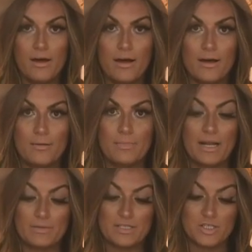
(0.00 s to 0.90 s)
um, but
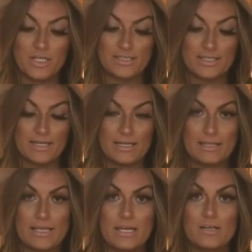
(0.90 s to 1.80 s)
I would suggest getting
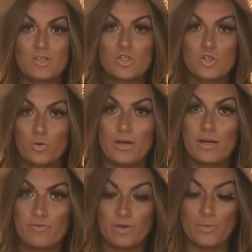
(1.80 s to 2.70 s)
the
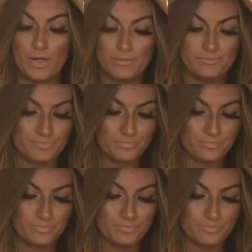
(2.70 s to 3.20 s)
soy-free one.